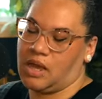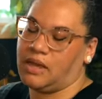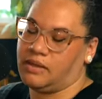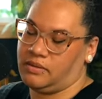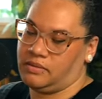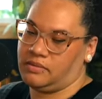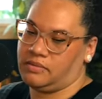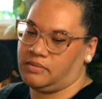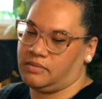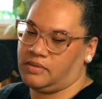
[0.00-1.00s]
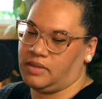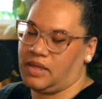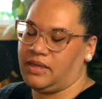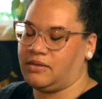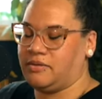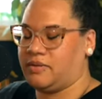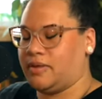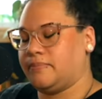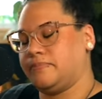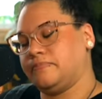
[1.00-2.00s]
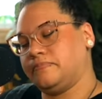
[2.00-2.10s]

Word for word: a sacrifice you're making. I can do that.